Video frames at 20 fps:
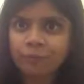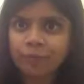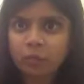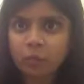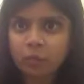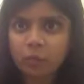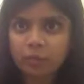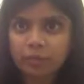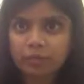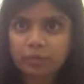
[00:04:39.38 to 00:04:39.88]

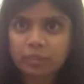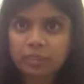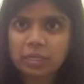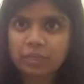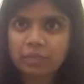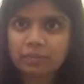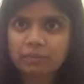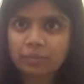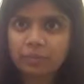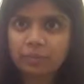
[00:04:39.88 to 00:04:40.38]
who
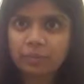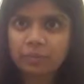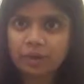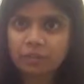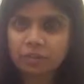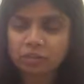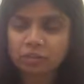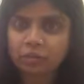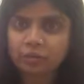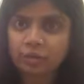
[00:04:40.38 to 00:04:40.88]
himself is a
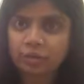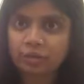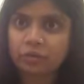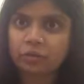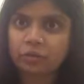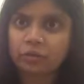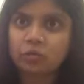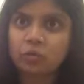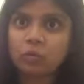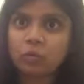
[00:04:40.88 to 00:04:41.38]

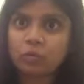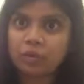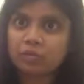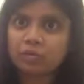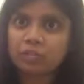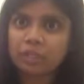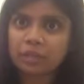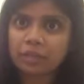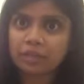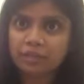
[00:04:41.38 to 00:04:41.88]
passionpreneur, who
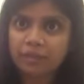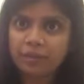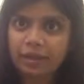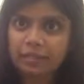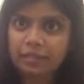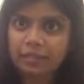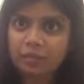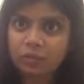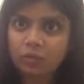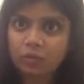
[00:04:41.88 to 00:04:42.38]
himself
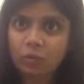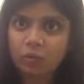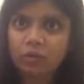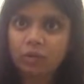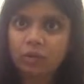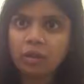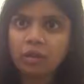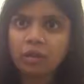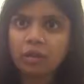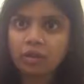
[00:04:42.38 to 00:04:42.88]
has his
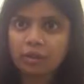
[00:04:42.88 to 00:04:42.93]
own